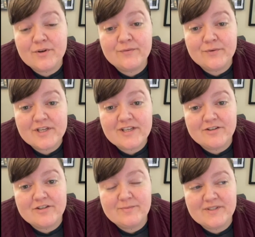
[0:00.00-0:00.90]
or 4
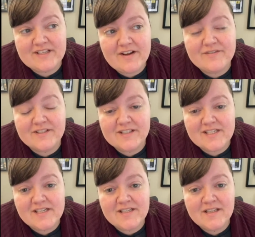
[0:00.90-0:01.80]
years, but
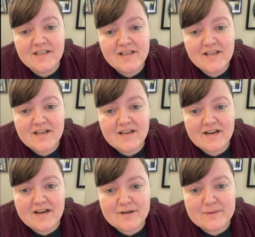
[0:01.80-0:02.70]
definitely
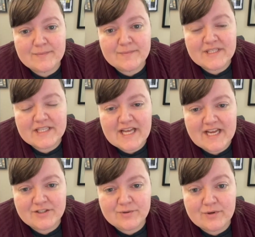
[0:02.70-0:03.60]
the
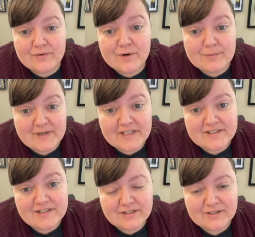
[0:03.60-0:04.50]
last 3 or 4
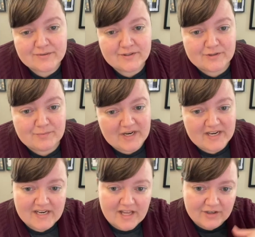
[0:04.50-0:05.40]
months too. There's been
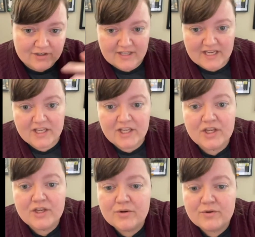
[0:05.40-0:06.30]
another like
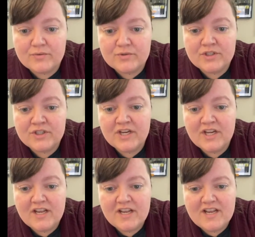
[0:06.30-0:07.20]
huge
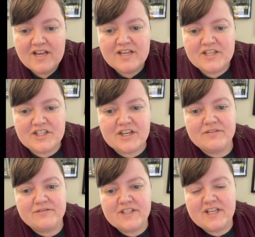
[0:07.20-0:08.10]

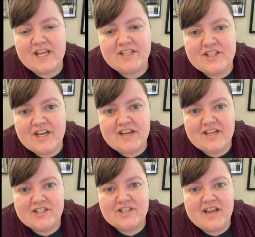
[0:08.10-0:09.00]
shift and
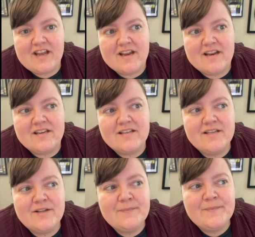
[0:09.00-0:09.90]
change, and
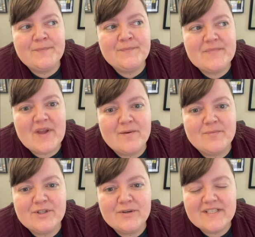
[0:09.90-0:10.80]

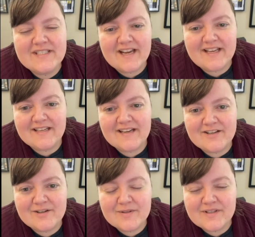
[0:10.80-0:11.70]
I'm so excited.
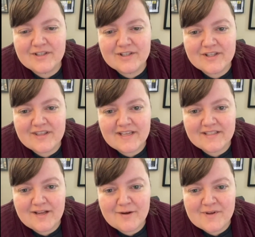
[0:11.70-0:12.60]
I know that there are good
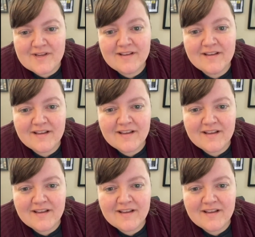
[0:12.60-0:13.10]
things coming,